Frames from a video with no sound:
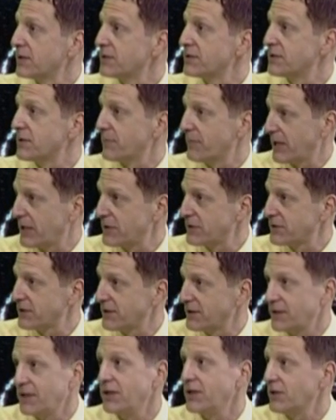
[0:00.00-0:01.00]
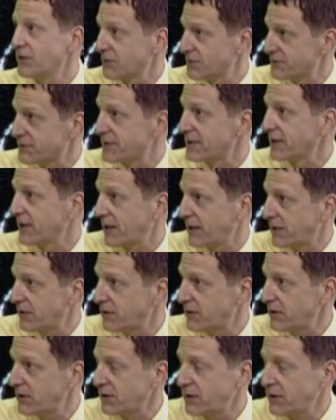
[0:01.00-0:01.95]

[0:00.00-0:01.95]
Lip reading: demented years later.